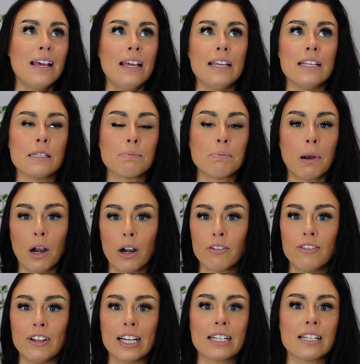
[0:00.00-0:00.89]
is
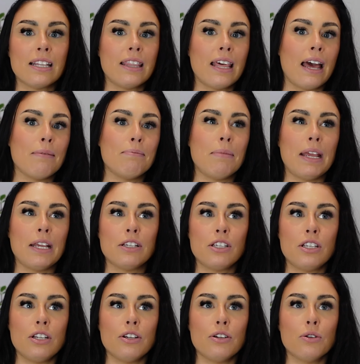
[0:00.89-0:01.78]
perfect, that
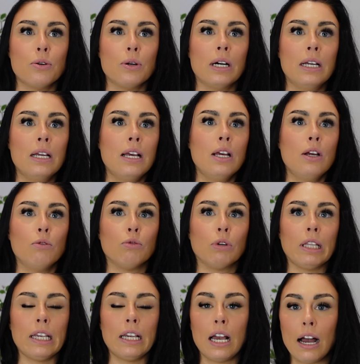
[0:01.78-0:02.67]
makes you
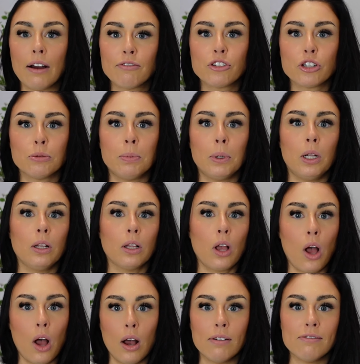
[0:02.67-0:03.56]
really comfortable,
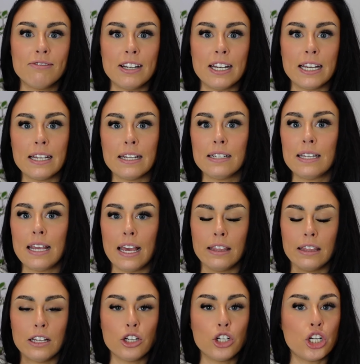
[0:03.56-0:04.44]
confident,
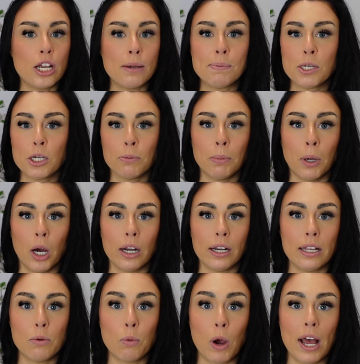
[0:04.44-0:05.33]
and that shapes your
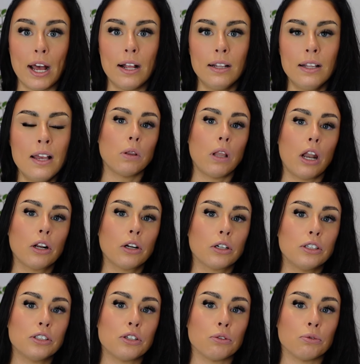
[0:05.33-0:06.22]
body well. A lot of
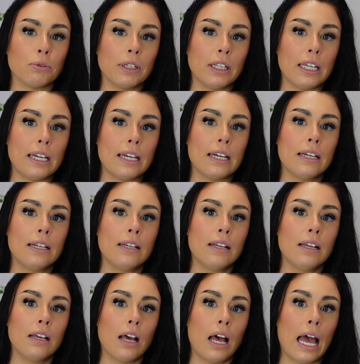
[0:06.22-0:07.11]
girls are really
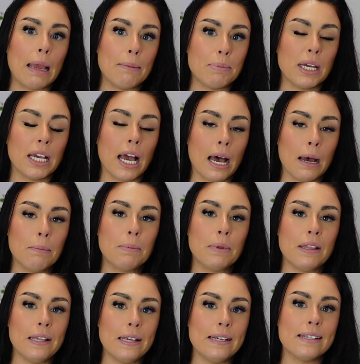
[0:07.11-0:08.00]
hyping
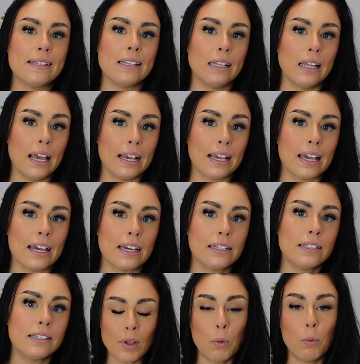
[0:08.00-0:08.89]
up these
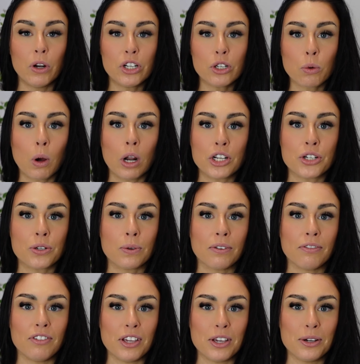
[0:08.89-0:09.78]
leggings. When you're watching
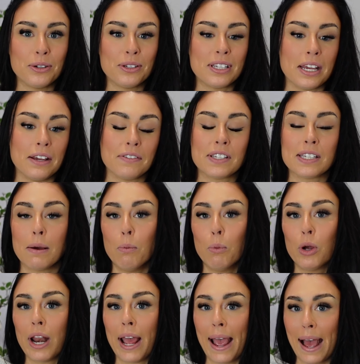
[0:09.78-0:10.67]
reviews, if
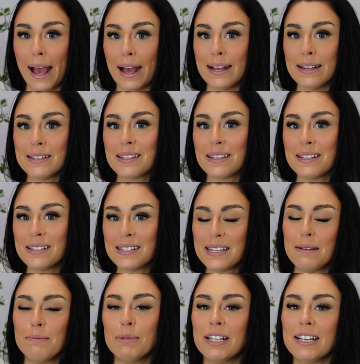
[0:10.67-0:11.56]
someone has the
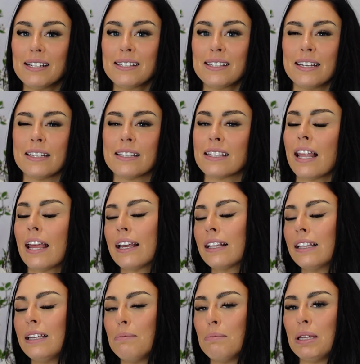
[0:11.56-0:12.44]
seamless, it's
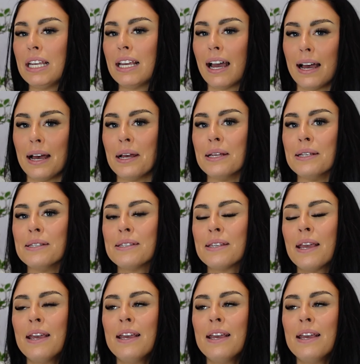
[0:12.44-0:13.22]
likely because